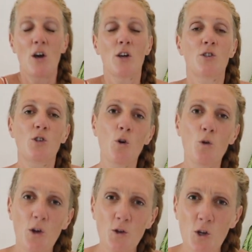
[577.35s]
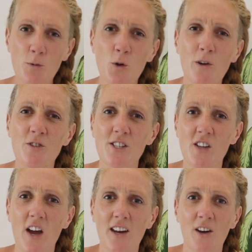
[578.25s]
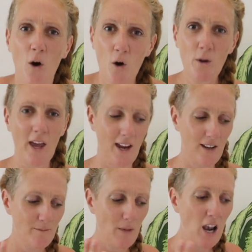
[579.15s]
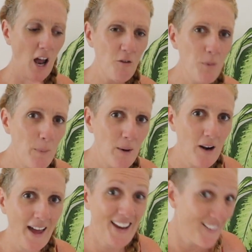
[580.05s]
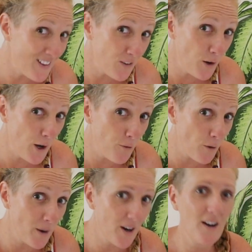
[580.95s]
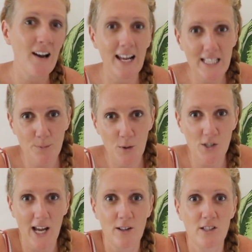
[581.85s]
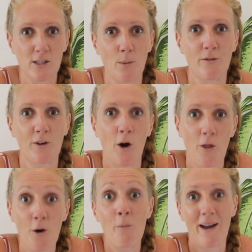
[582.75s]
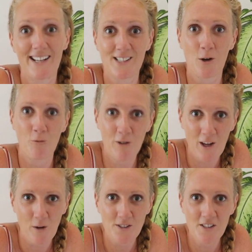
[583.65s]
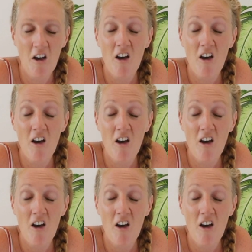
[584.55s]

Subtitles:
So YouTube sort of decided, okay, a lot of people are liking this video from her, let's push out some of her other Mexico videos.